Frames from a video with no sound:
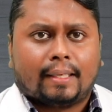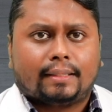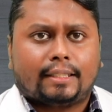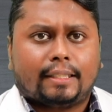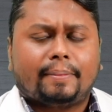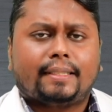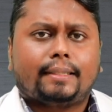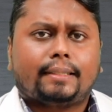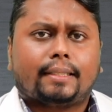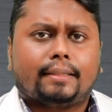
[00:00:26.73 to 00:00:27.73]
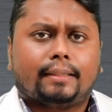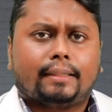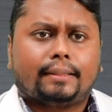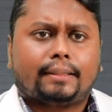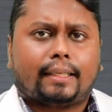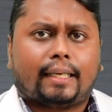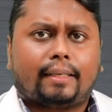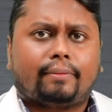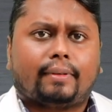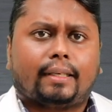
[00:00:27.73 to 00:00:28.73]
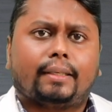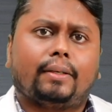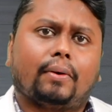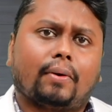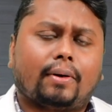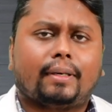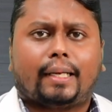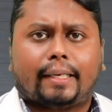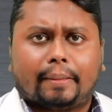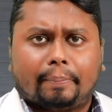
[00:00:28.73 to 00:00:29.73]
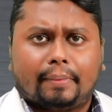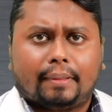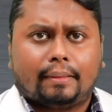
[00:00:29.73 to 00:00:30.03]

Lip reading: CABG surgeries have a long lineup.